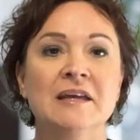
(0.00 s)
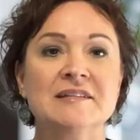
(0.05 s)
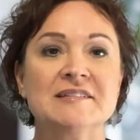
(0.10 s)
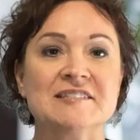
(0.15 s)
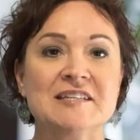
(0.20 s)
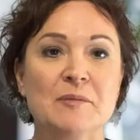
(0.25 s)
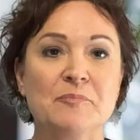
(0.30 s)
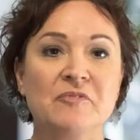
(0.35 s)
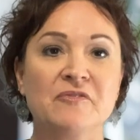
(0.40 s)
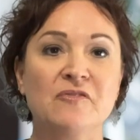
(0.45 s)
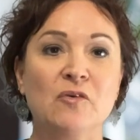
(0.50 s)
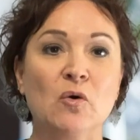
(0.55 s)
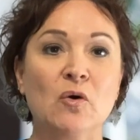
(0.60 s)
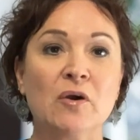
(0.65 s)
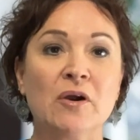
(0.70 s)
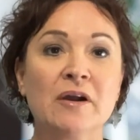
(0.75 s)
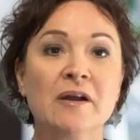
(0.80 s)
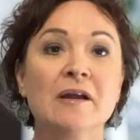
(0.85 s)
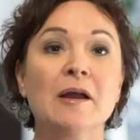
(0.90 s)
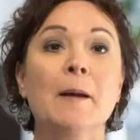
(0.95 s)
Step
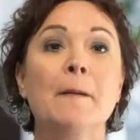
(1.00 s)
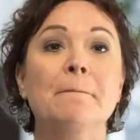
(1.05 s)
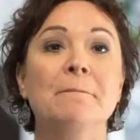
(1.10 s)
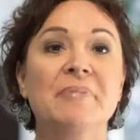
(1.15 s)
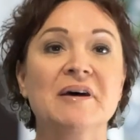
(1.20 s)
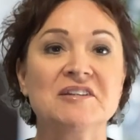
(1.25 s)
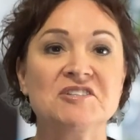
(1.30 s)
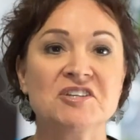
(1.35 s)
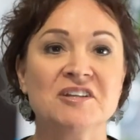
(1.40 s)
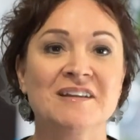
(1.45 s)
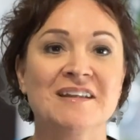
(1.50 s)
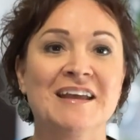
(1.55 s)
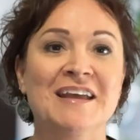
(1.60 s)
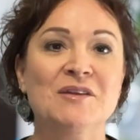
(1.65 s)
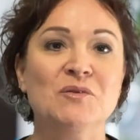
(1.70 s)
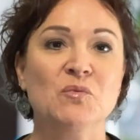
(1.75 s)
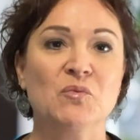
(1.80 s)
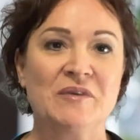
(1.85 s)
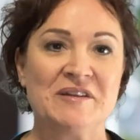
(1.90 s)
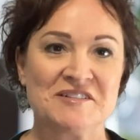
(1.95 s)
4, budget
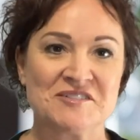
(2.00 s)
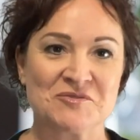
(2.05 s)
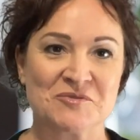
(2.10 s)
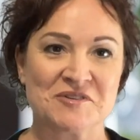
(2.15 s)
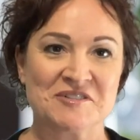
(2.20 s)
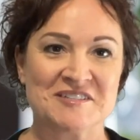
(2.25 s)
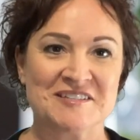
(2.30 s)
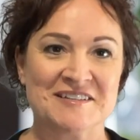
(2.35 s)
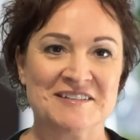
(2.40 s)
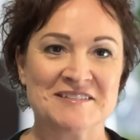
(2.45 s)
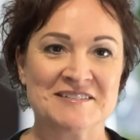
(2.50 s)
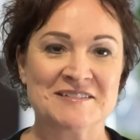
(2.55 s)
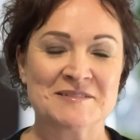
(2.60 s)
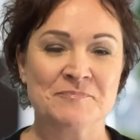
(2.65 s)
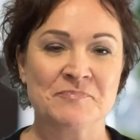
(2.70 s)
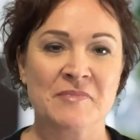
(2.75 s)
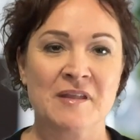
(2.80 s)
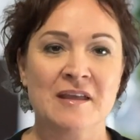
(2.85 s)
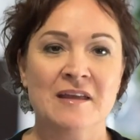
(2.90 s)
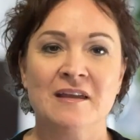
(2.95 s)
and resources.
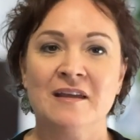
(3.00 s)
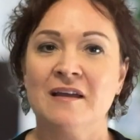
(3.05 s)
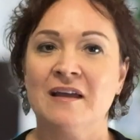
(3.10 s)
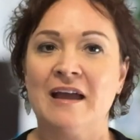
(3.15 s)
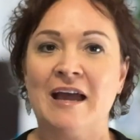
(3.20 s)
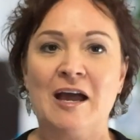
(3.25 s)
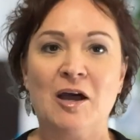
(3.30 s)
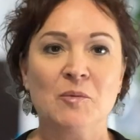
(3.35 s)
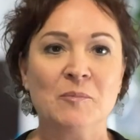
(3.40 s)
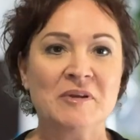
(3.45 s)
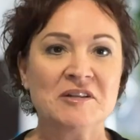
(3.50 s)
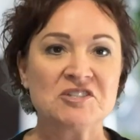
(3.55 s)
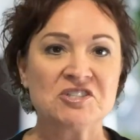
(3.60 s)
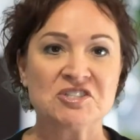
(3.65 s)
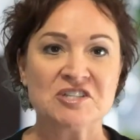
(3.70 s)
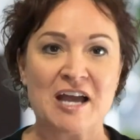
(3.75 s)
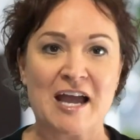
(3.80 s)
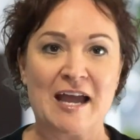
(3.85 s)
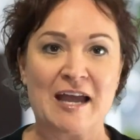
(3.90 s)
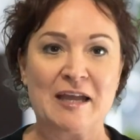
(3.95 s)
How much
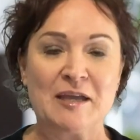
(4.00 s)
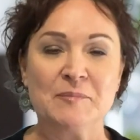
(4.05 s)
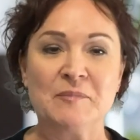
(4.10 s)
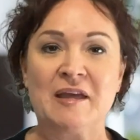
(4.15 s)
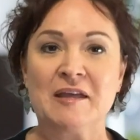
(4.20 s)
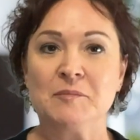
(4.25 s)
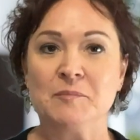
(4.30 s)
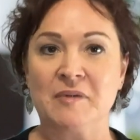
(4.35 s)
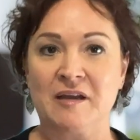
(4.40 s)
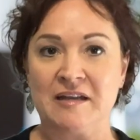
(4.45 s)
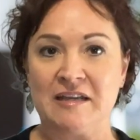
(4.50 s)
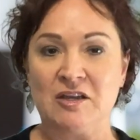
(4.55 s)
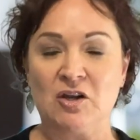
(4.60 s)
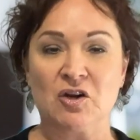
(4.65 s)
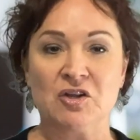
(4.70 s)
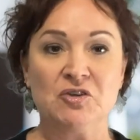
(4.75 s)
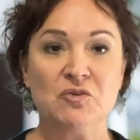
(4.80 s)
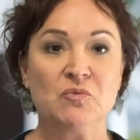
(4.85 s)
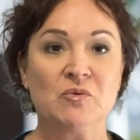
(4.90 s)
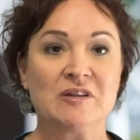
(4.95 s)
time and money
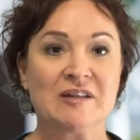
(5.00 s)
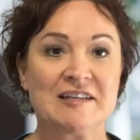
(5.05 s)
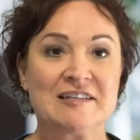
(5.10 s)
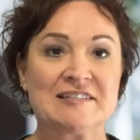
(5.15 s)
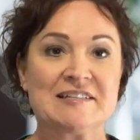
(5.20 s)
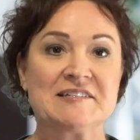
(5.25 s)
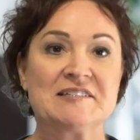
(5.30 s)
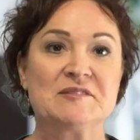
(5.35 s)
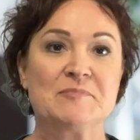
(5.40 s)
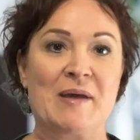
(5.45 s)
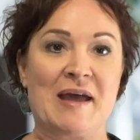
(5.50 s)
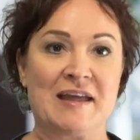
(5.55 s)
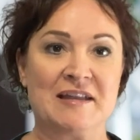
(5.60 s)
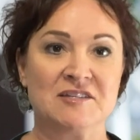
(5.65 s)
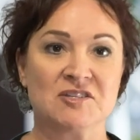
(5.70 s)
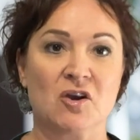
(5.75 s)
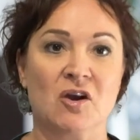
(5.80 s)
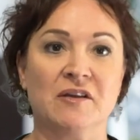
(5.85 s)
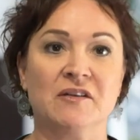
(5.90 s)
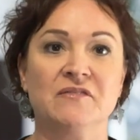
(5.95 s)
are you willing to
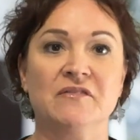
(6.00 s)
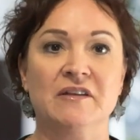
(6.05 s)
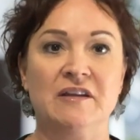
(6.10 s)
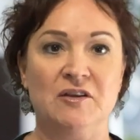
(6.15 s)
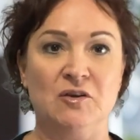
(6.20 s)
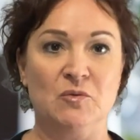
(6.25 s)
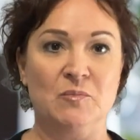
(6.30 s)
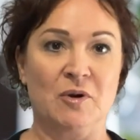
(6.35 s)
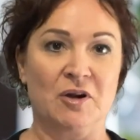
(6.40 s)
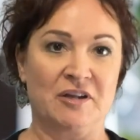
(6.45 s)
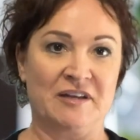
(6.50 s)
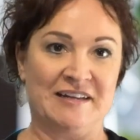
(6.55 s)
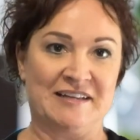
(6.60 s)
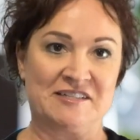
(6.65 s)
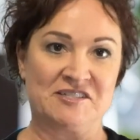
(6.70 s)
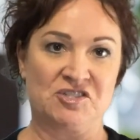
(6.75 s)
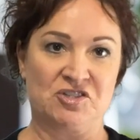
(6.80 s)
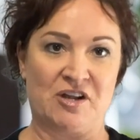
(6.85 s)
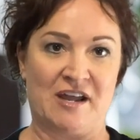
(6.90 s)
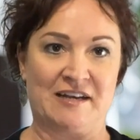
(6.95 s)
spend on a video
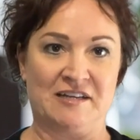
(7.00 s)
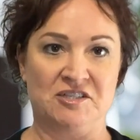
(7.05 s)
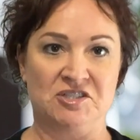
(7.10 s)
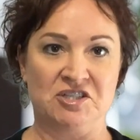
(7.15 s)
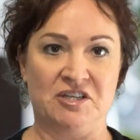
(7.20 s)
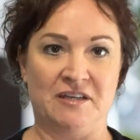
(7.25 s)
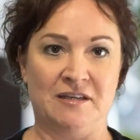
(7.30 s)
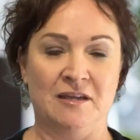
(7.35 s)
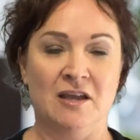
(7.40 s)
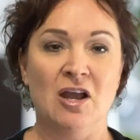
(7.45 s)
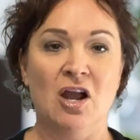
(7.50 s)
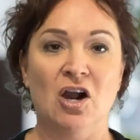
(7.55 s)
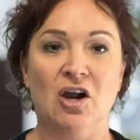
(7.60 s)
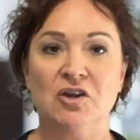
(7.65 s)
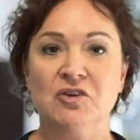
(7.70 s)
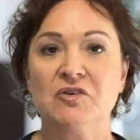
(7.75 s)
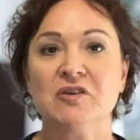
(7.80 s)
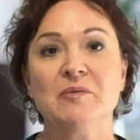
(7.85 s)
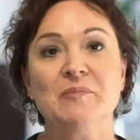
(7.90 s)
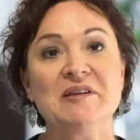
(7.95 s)
marketing strategy?
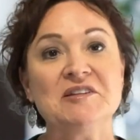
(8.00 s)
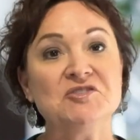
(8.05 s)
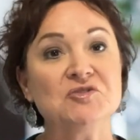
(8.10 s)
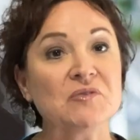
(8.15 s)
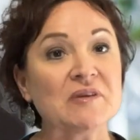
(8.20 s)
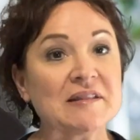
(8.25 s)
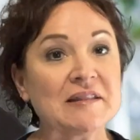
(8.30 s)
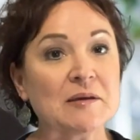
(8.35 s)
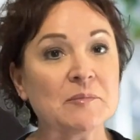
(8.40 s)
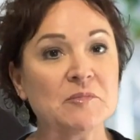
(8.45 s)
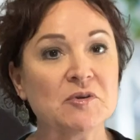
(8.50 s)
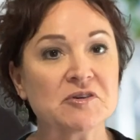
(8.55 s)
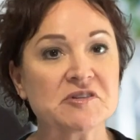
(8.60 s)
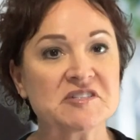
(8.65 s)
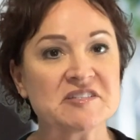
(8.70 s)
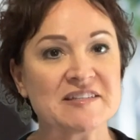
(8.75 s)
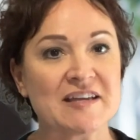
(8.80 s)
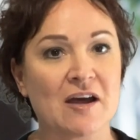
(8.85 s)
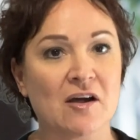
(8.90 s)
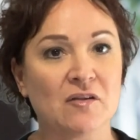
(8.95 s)
Are you going to be doing them
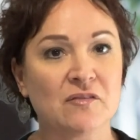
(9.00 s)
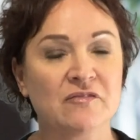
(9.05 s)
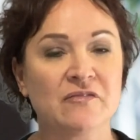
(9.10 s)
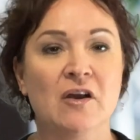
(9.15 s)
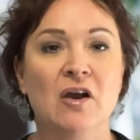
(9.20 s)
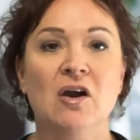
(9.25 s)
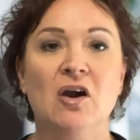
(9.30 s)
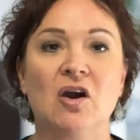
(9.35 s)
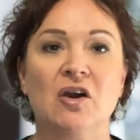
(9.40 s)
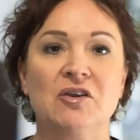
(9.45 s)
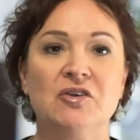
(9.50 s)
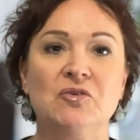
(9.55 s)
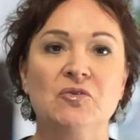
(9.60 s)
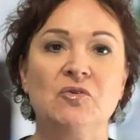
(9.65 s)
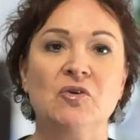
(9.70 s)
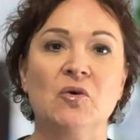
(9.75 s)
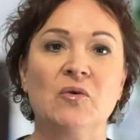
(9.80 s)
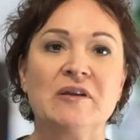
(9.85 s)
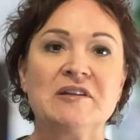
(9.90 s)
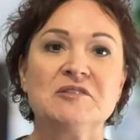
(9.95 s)
yourself? Are you
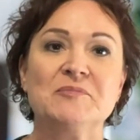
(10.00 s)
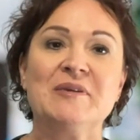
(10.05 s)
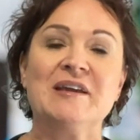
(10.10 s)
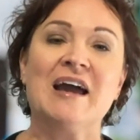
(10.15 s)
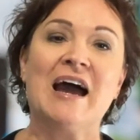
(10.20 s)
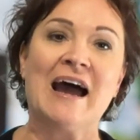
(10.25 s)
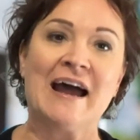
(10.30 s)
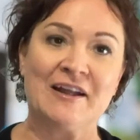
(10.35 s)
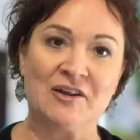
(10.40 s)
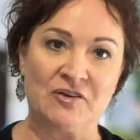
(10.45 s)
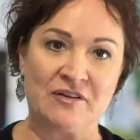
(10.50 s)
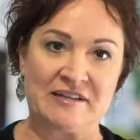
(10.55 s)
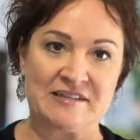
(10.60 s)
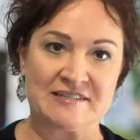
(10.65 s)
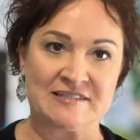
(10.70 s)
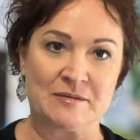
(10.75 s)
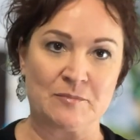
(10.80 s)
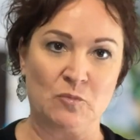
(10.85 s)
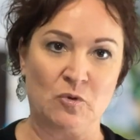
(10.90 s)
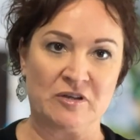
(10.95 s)
going to be hiring
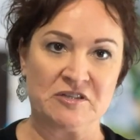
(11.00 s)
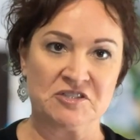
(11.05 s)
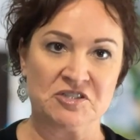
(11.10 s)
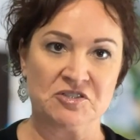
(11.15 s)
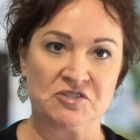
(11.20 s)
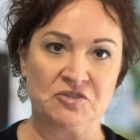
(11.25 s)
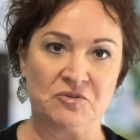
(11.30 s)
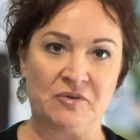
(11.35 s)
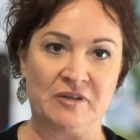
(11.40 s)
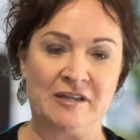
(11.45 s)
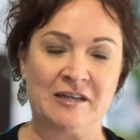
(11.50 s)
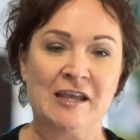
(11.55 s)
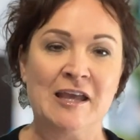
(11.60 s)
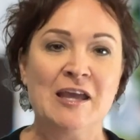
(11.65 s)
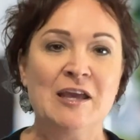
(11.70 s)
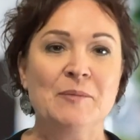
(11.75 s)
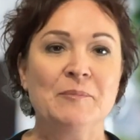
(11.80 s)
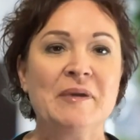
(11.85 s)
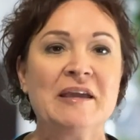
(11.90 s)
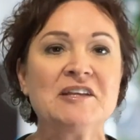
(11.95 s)
someone to do it?
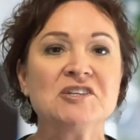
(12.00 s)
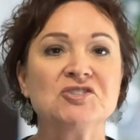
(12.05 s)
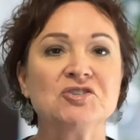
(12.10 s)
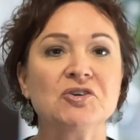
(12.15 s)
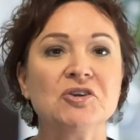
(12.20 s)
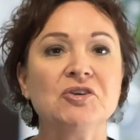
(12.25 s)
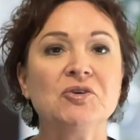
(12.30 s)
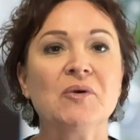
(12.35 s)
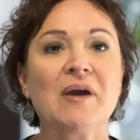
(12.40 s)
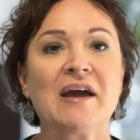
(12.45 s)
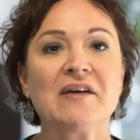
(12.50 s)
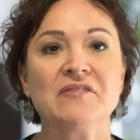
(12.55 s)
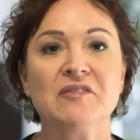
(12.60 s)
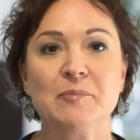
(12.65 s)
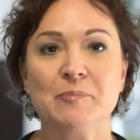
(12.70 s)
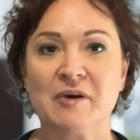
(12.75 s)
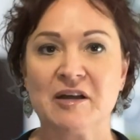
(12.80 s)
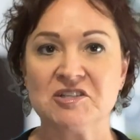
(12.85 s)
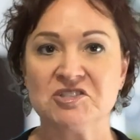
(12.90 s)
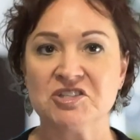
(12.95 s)
Make sure you have the
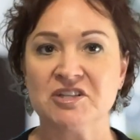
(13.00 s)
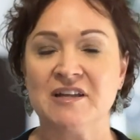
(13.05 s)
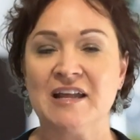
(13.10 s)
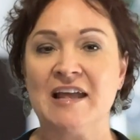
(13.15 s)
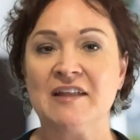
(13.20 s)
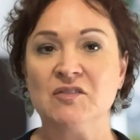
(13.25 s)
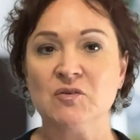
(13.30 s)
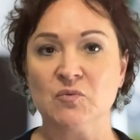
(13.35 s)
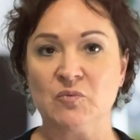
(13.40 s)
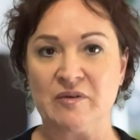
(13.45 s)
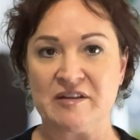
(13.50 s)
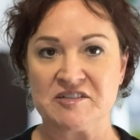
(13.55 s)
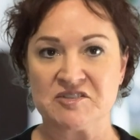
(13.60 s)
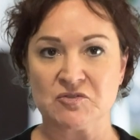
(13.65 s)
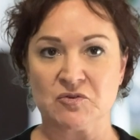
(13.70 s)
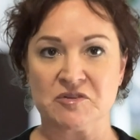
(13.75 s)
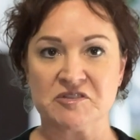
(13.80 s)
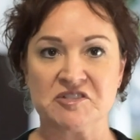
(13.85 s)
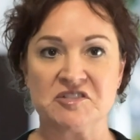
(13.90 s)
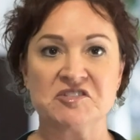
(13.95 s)
budget and the
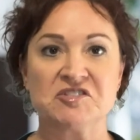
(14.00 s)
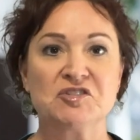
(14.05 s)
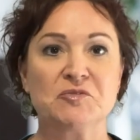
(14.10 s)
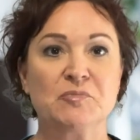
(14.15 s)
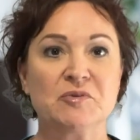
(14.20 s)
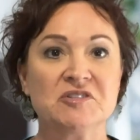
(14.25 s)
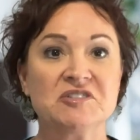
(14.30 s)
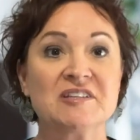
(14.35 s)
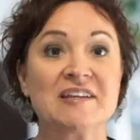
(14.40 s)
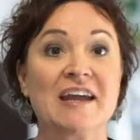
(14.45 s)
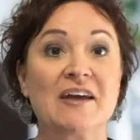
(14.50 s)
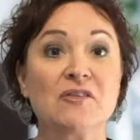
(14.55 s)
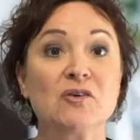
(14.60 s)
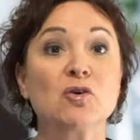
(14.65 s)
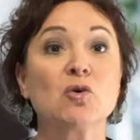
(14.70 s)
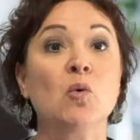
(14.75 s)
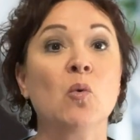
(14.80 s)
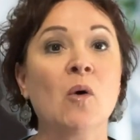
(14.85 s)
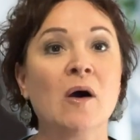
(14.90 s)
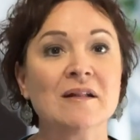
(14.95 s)
resources to put together
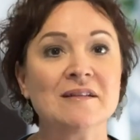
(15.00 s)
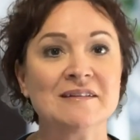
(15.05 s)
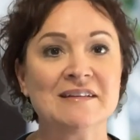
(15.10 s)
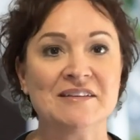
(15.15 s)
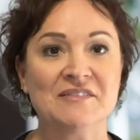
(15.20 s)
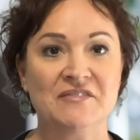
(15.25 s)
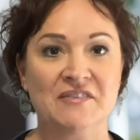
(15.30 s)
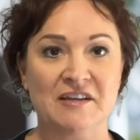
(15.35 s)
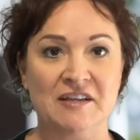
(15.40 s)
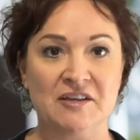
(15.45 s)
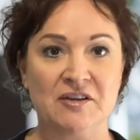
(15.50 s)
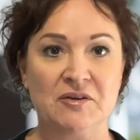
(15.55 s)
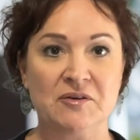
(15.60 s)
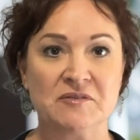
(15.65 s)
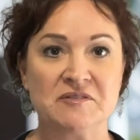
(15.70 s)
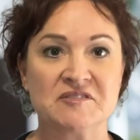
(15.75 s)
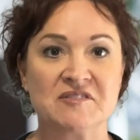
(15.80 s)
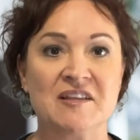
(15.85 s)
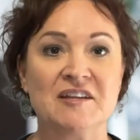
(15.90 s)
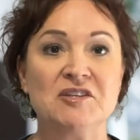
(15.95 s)
quality
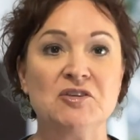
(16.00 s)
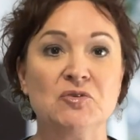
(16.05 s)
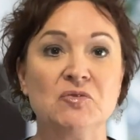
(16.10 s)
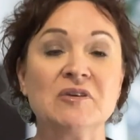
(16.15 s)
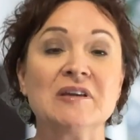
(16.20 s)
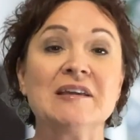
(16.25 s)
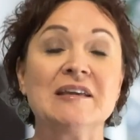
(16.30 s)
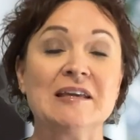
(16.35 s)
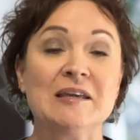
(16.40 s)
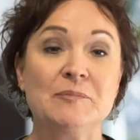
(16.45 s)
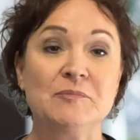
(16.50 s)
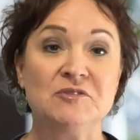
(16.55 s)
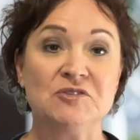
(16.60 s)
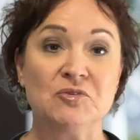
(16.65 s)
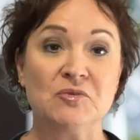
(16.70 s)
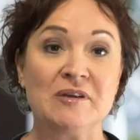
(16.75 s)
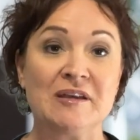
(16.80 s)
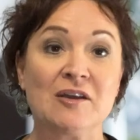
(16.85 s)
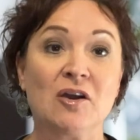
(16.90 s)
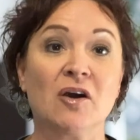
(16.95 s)
videos that you can keep
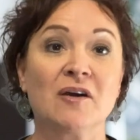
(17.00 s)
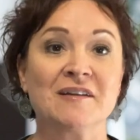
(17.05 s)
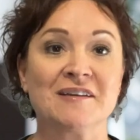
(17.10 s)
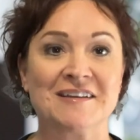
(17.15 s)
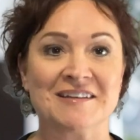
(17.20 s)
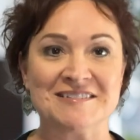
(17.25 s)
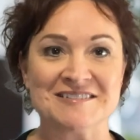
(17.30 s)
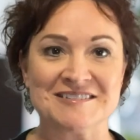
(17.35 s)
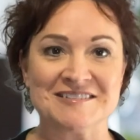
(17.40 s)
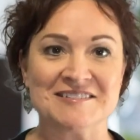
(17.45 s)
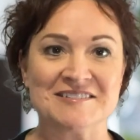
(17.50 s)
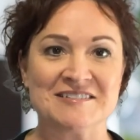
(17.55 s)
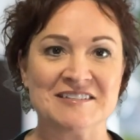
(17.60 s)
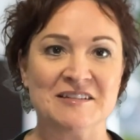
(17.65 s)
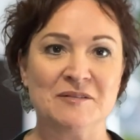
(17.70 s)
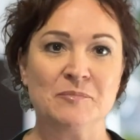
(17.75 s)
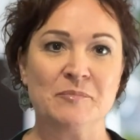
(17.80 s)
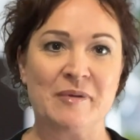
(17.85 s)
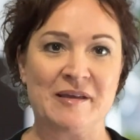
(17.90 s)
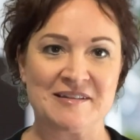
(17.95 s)
doing on a
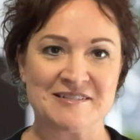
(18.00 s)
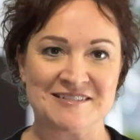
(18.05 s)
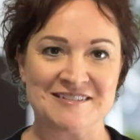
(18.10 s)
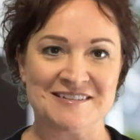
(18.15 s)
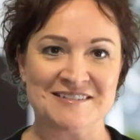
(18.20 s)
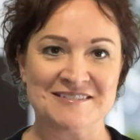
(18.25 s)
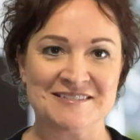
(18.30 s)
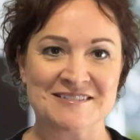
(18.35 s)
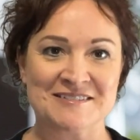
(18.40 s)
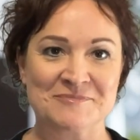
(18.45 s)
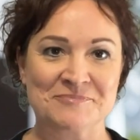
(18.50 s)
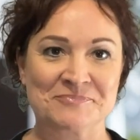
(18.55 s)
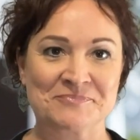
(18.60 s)
consistent basis.